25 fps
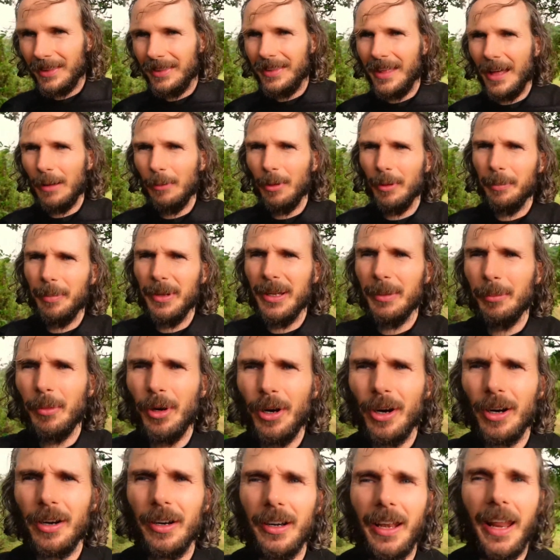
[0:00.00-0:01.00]
they will be
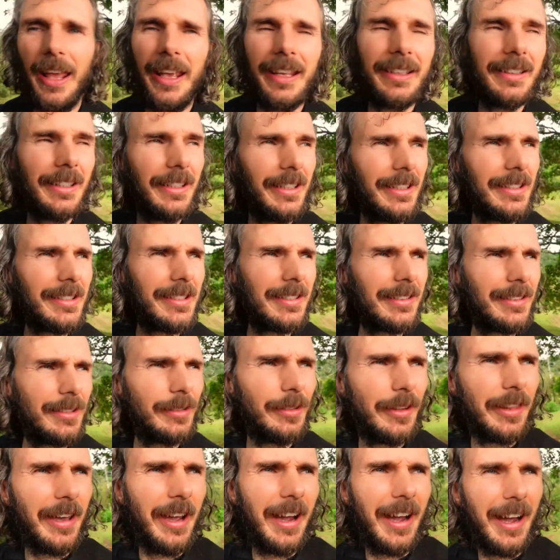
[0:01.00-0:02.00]
more connected
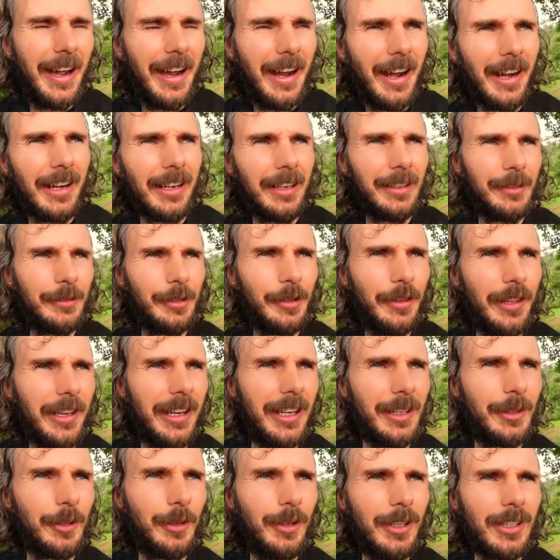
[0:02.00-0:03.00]
to their heart and to
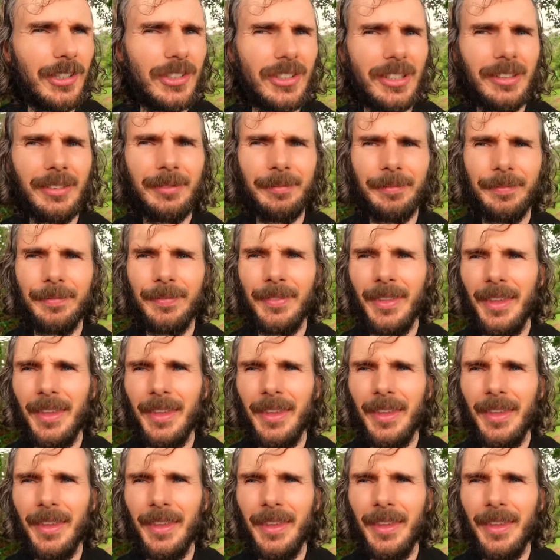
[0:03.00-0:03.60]
their intuition.